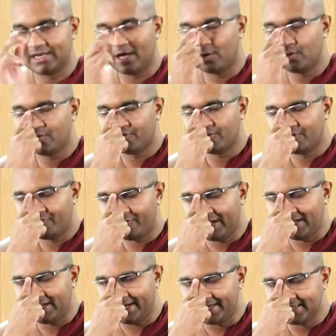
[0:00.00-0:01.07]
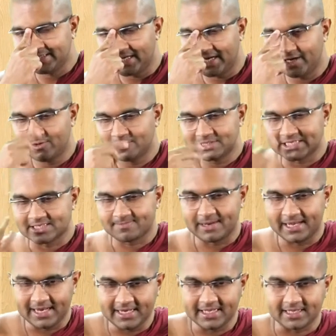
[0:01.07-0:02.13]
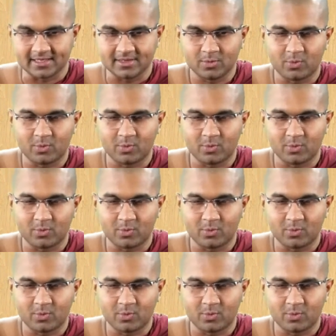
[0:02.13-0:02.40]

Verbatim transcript: now when Dedicado was explaining